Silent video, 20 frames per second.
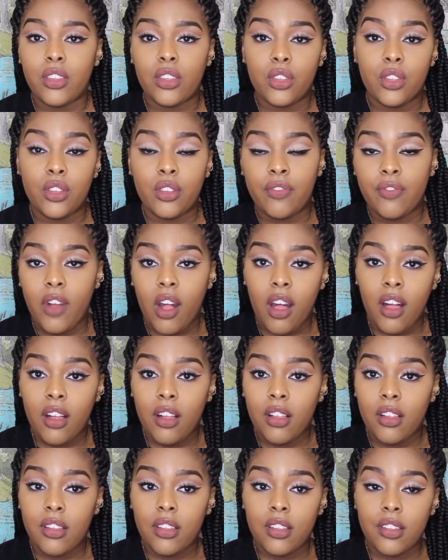in the
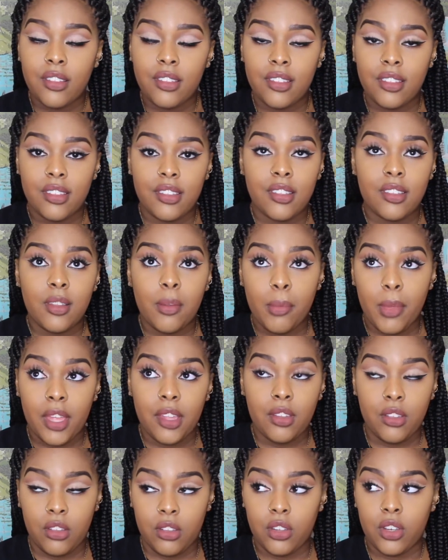fall
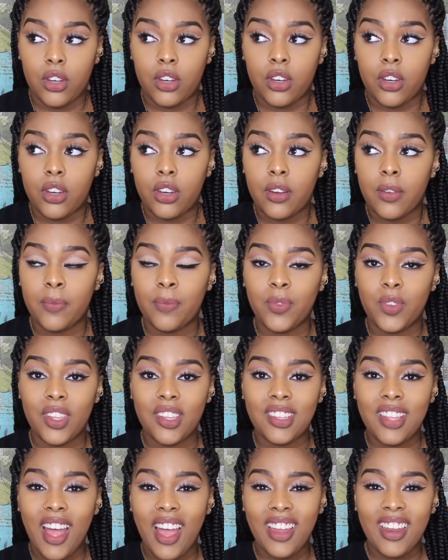semester
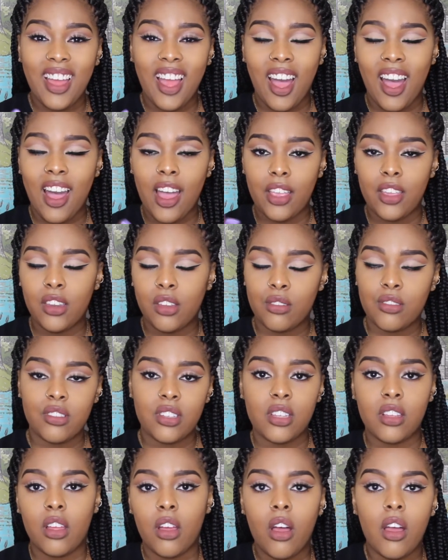it's kind of hot, you know,
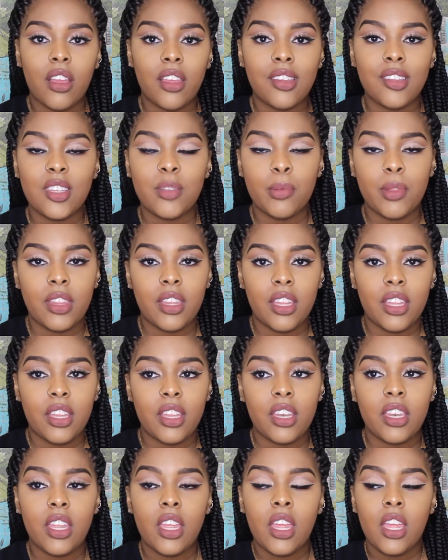still in August, but
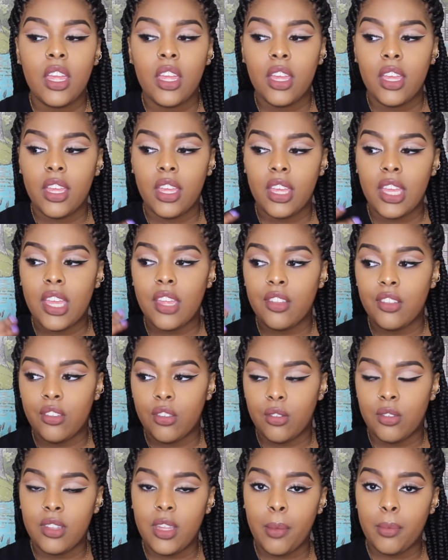then it gets
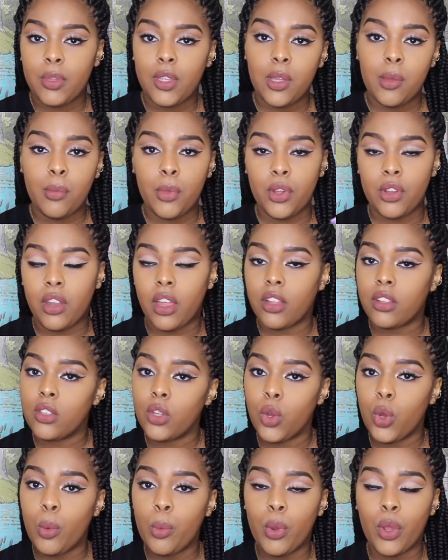to September and
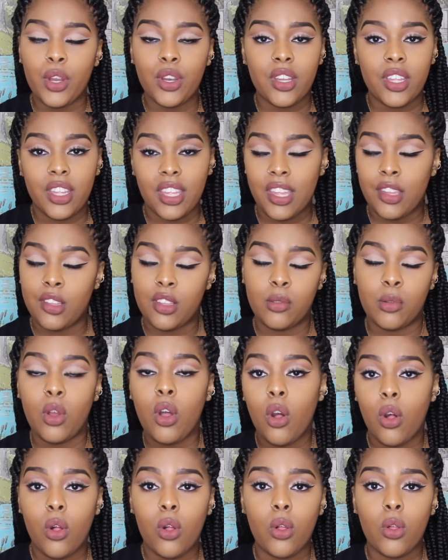October and it gets
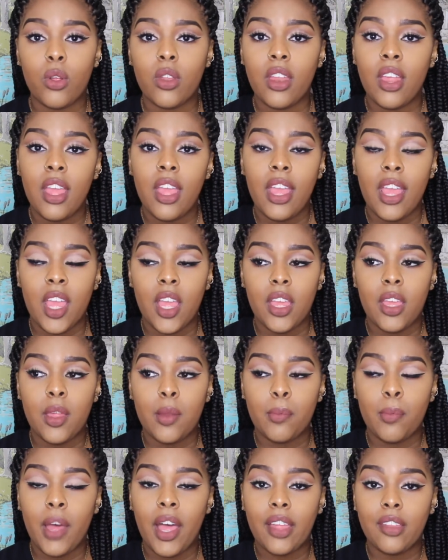cold,
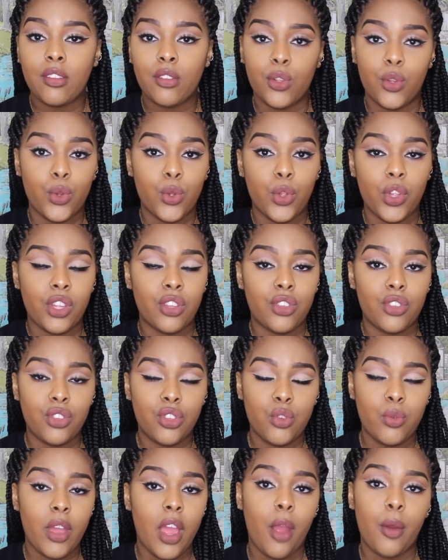and my school is
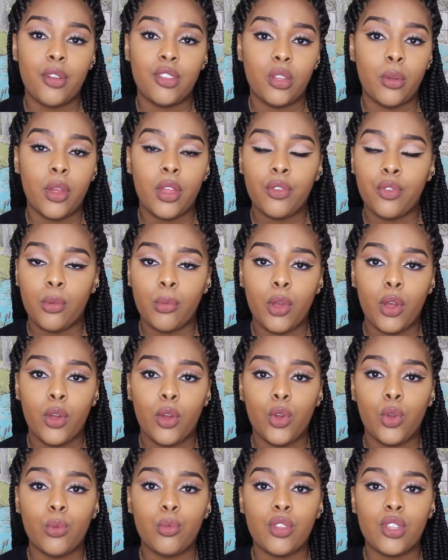2 hours away from
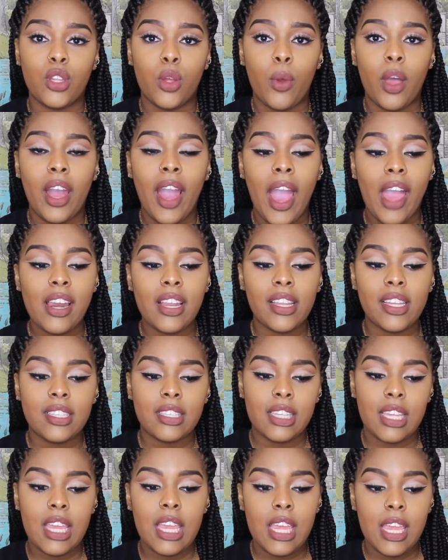home, so I kind of like
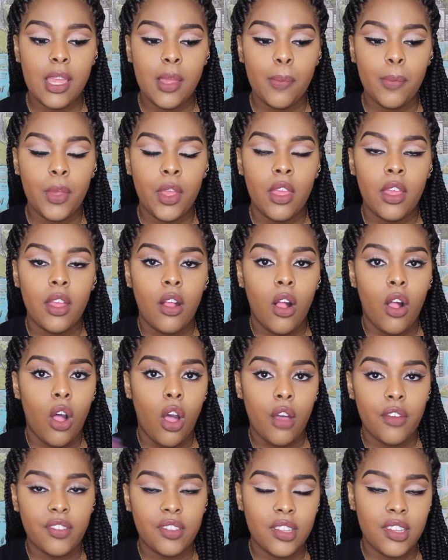to keep
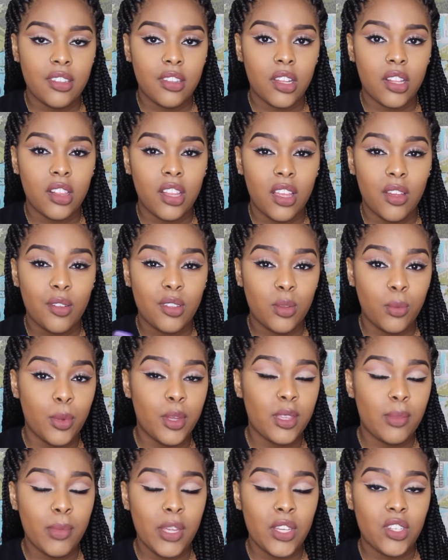off-season clothes
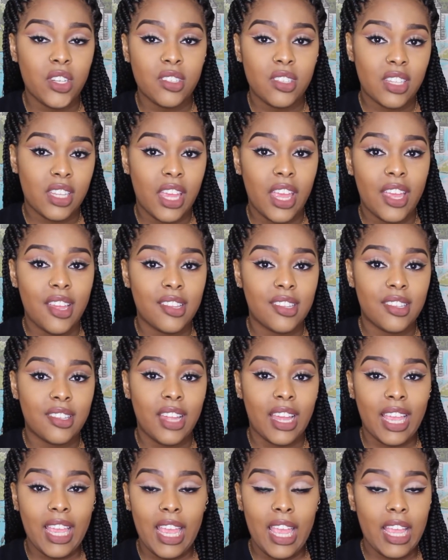with me just in case
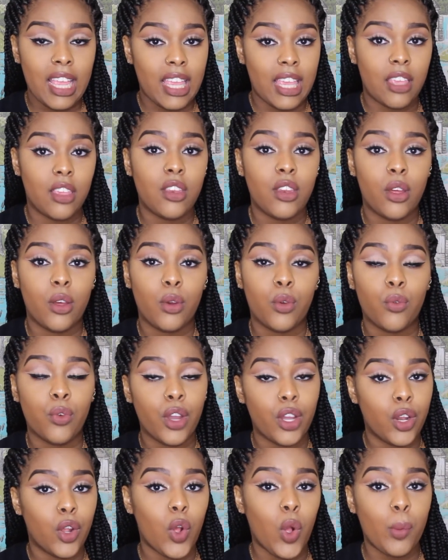I can't, you know,
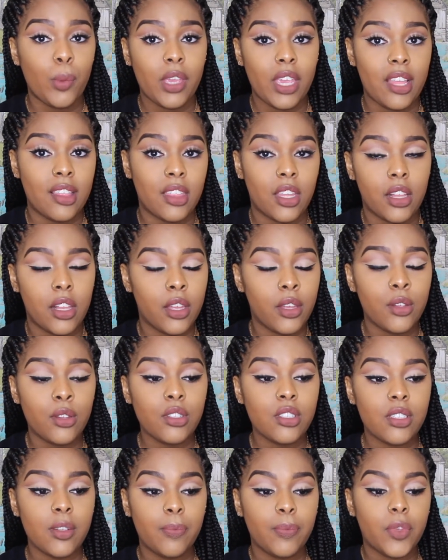run home and get the
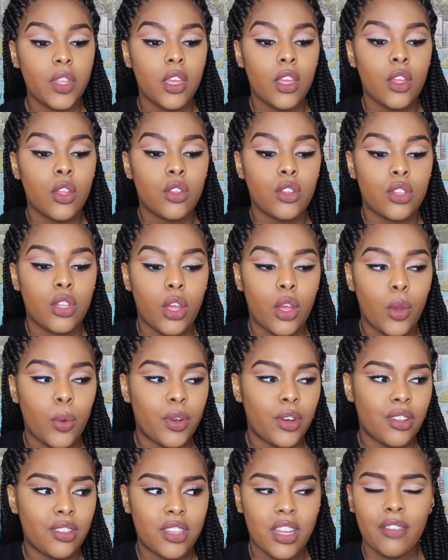clothes. So,
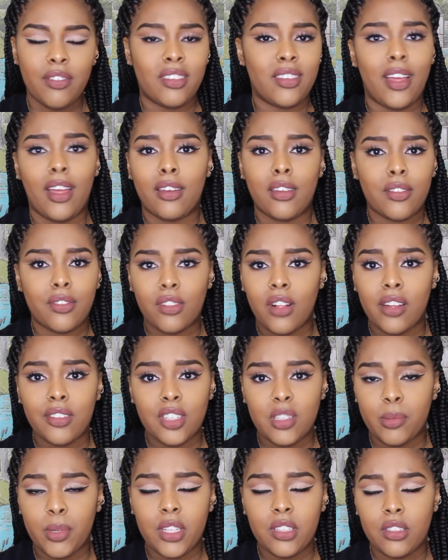and there's definitely not enough
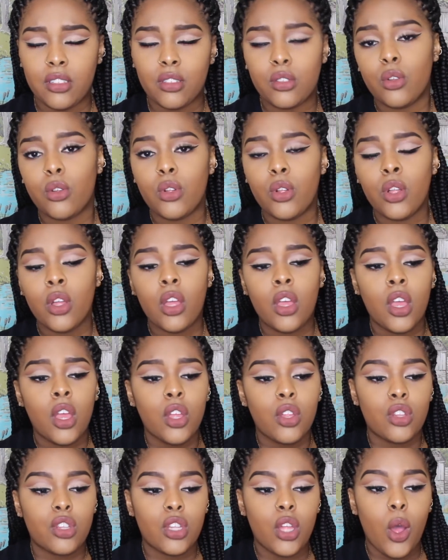closet space at school,
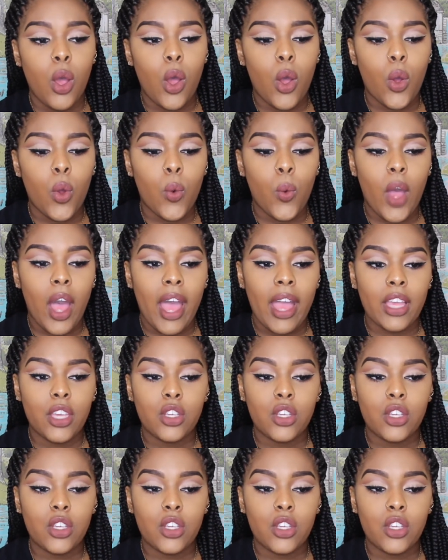so I